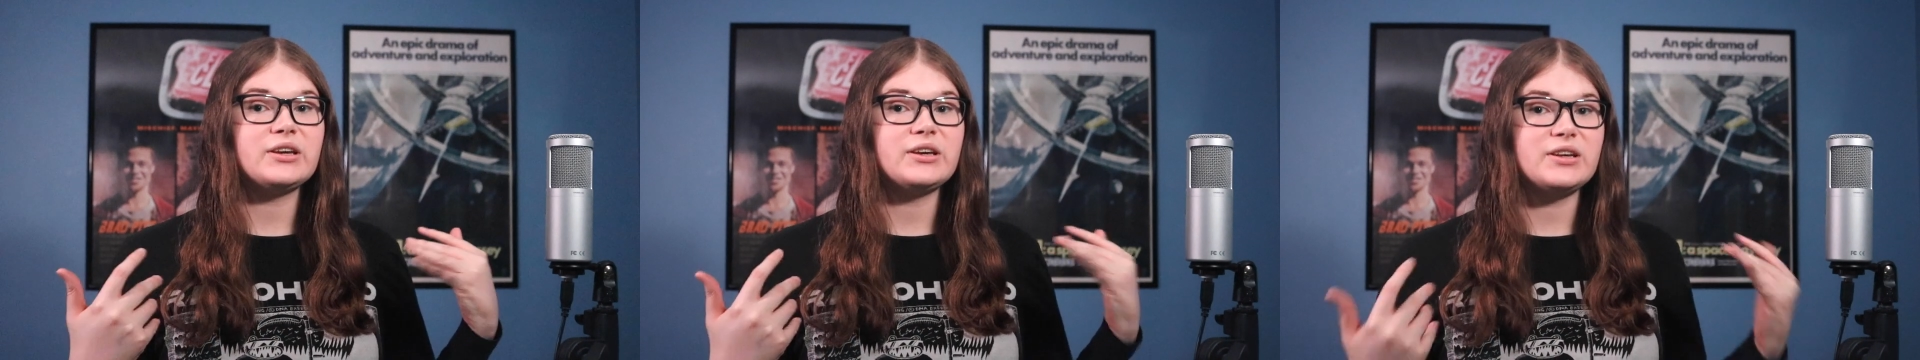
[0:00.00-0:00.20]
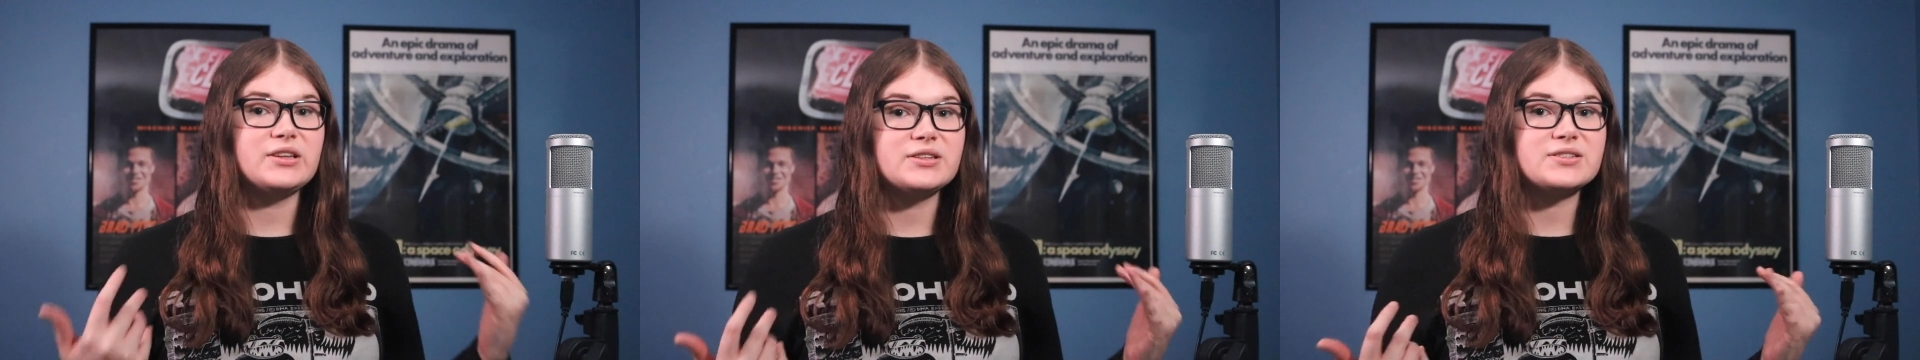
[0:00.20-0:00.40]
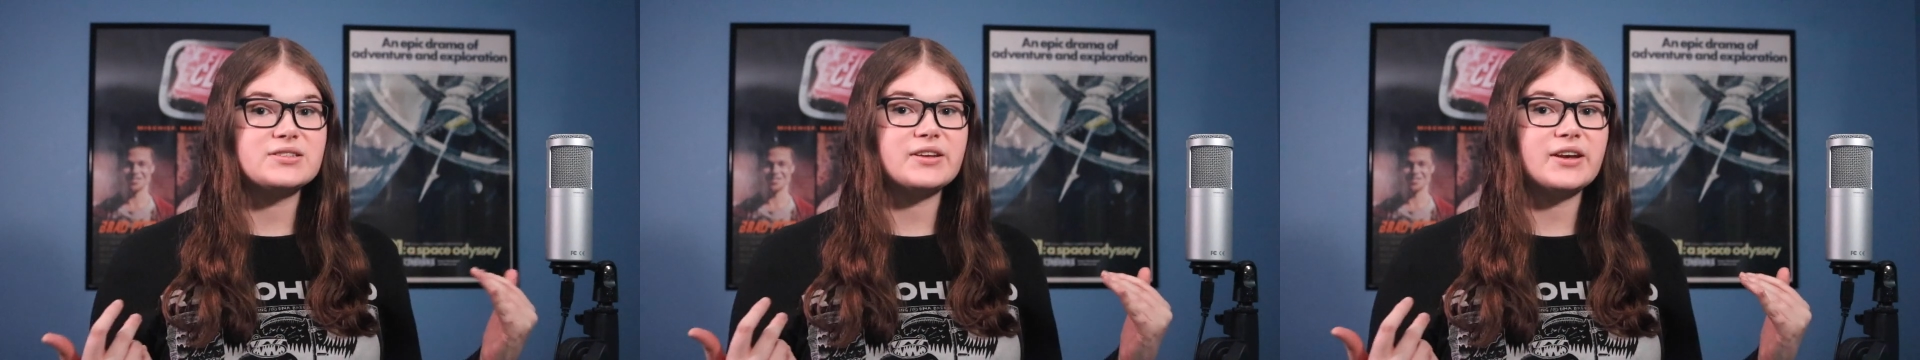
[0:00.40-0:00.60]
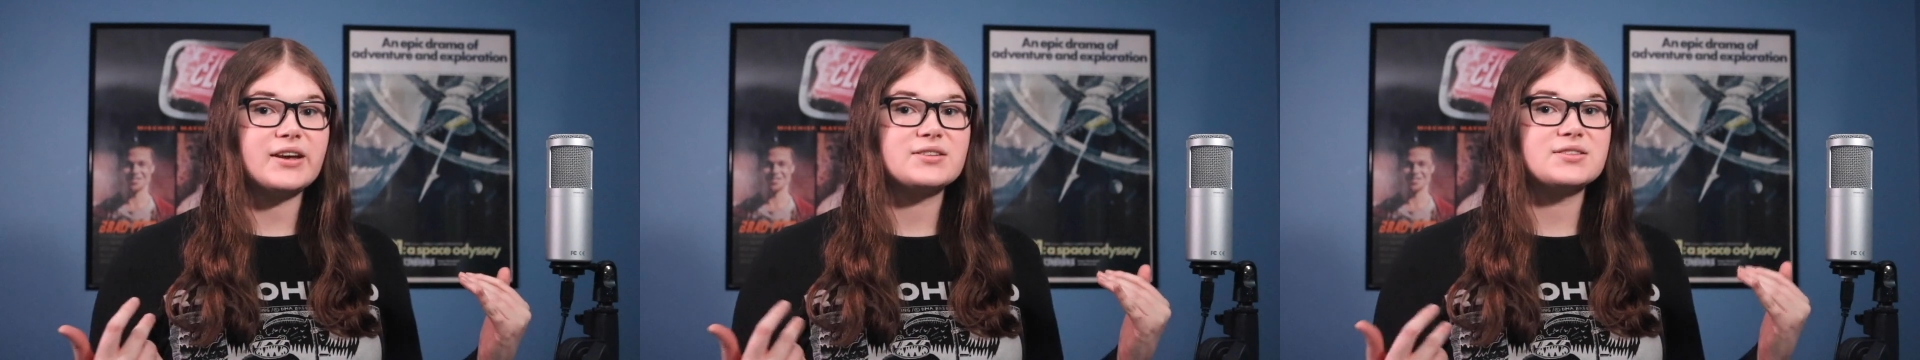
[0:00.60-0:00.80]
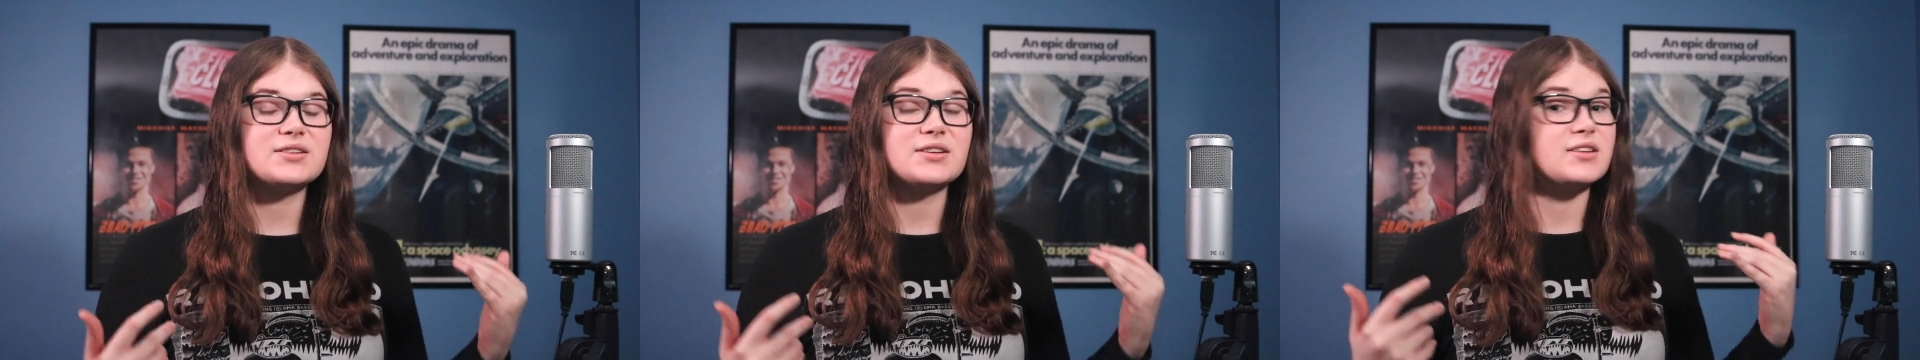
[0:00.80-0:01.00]

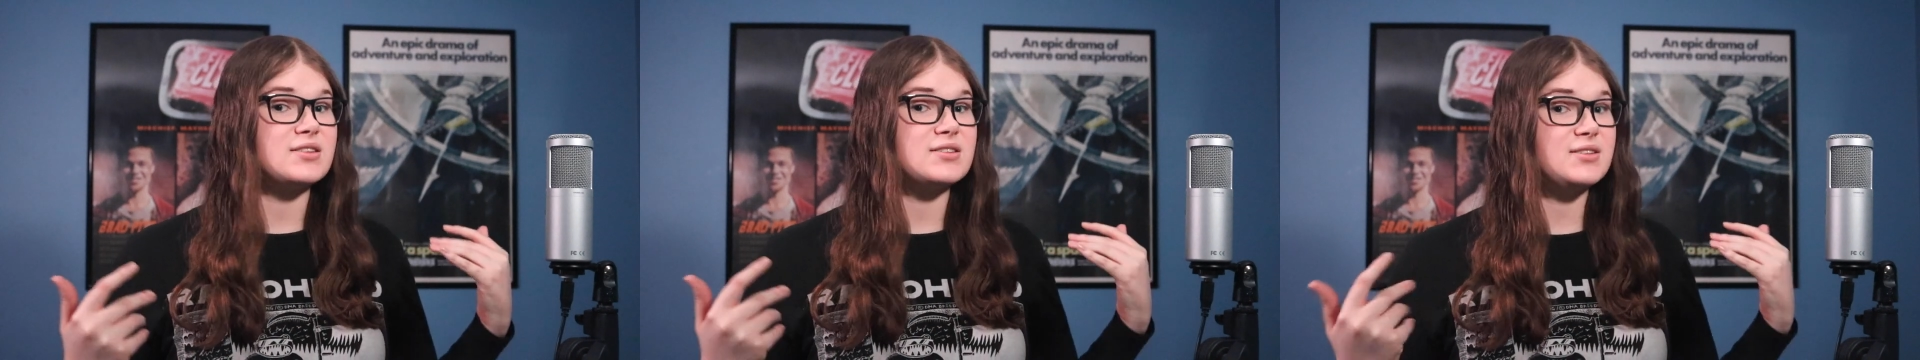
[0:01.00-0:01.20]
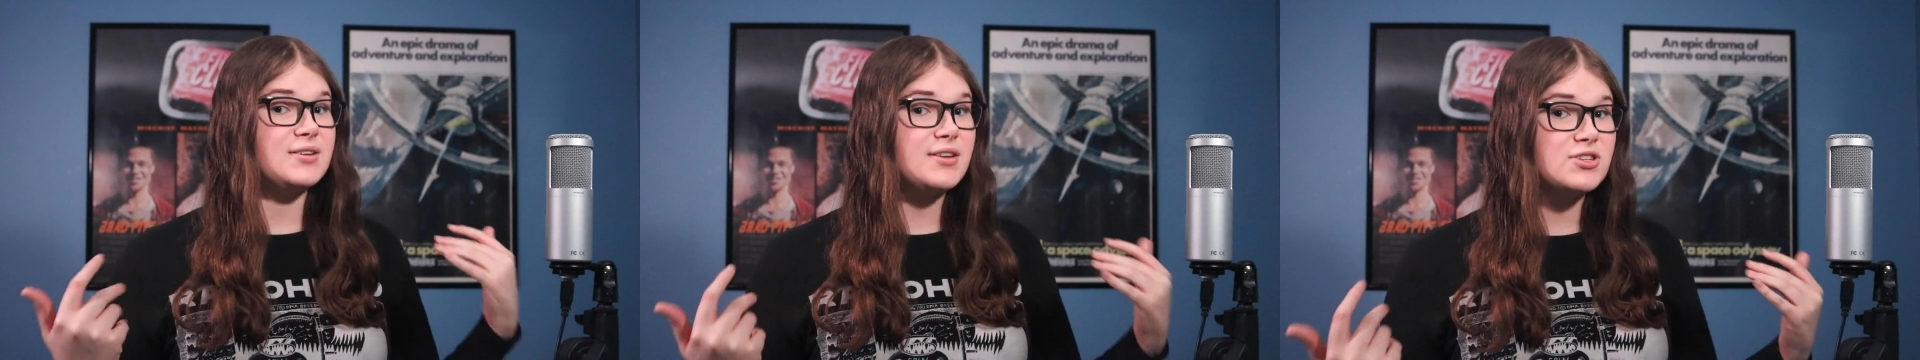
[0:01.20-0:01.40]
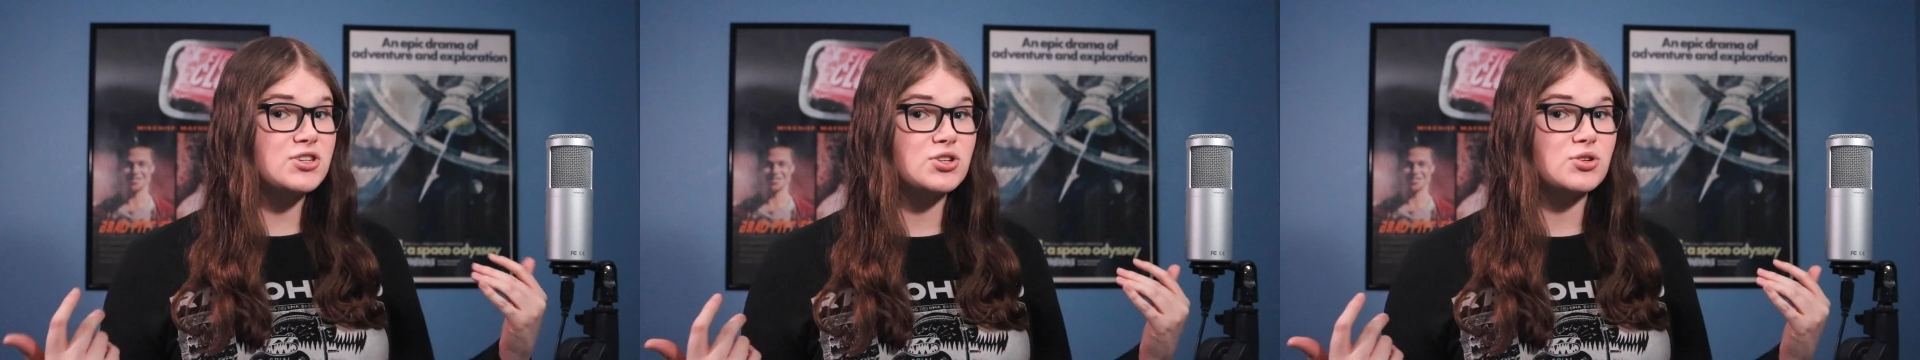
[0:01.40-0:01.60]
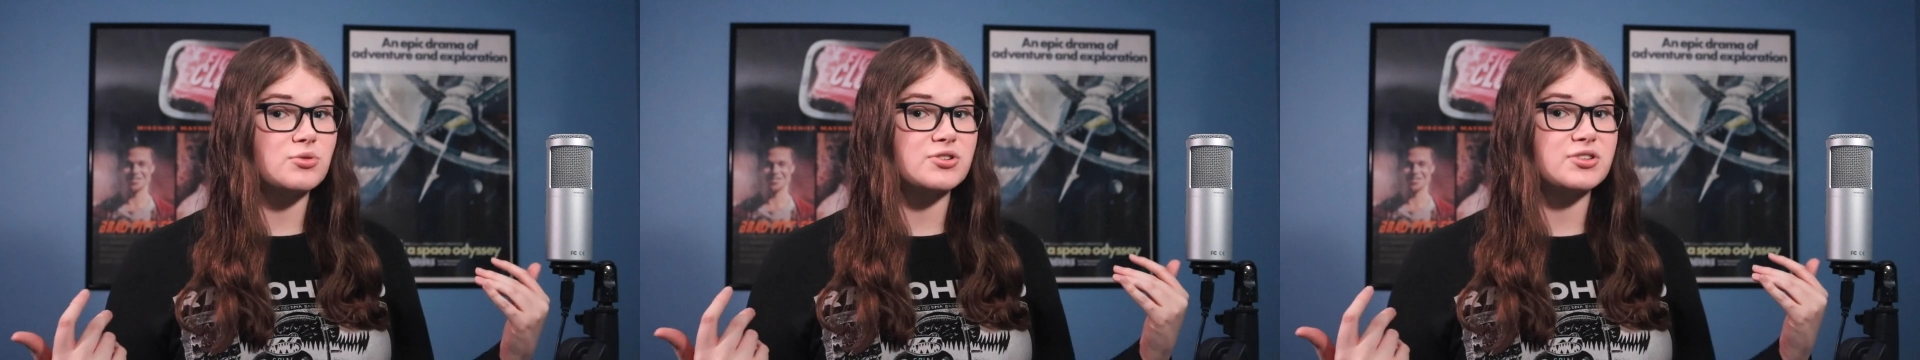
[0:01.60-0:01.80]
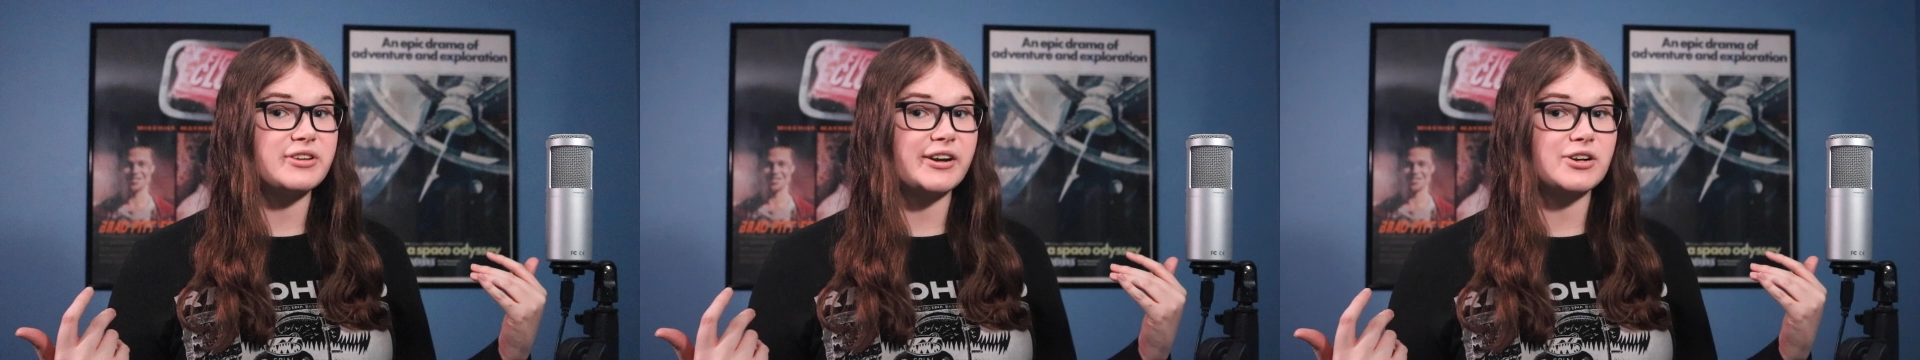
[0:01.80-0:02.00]
incest,
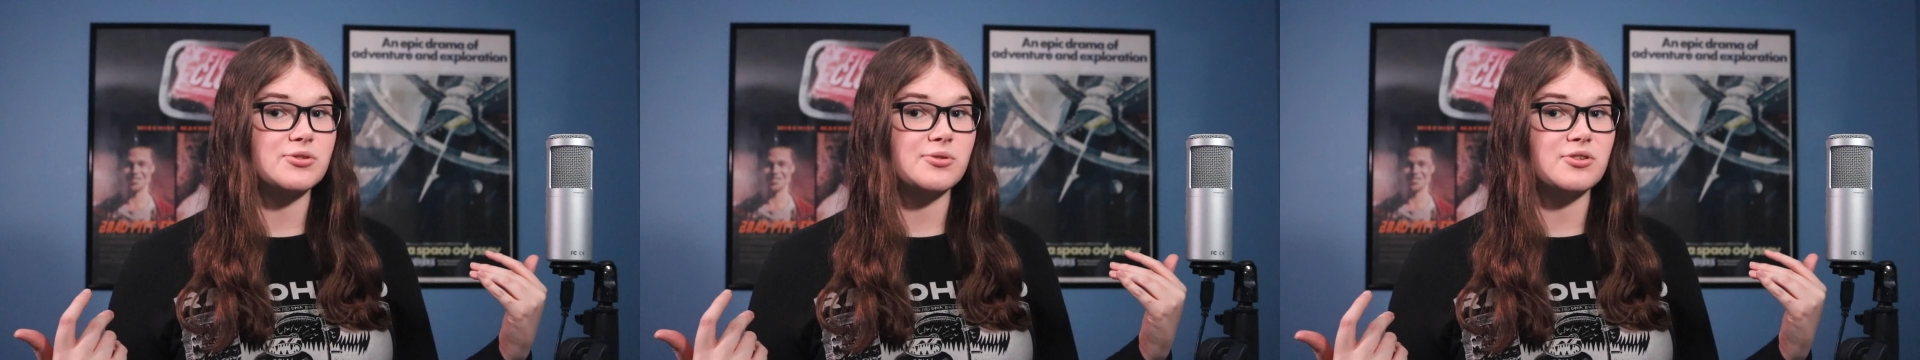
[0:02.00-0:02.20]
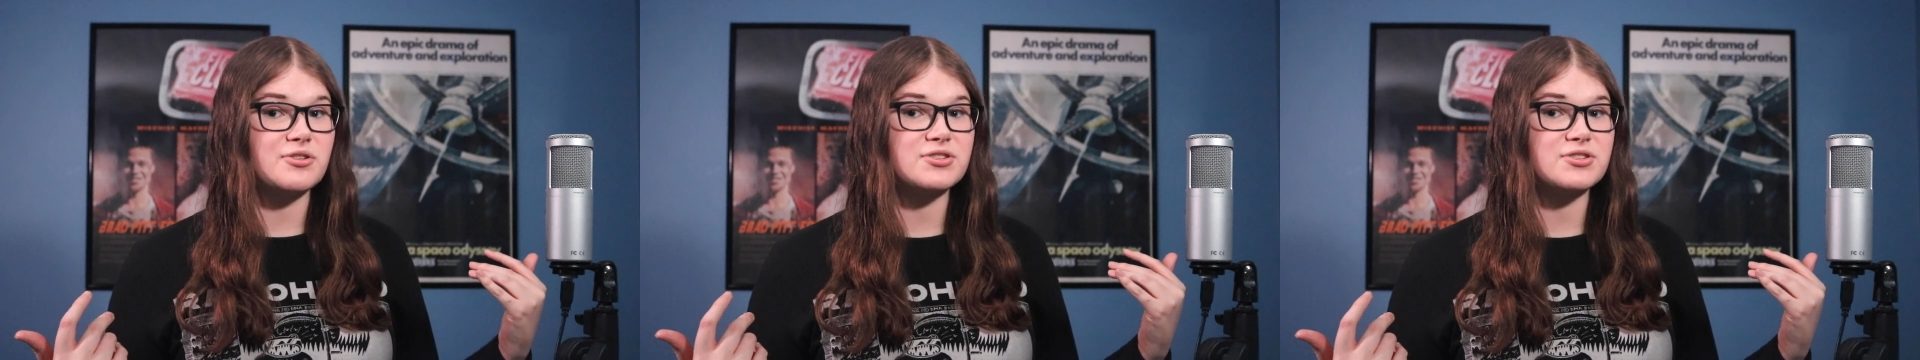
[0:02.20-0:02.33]
incestual sexual